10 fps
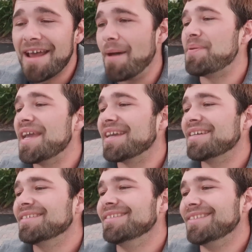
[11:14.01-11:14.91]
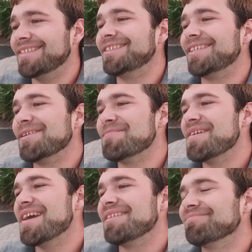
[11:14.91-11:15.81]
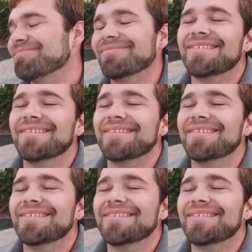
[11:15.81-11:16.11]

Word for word: Not pink. Oh, man.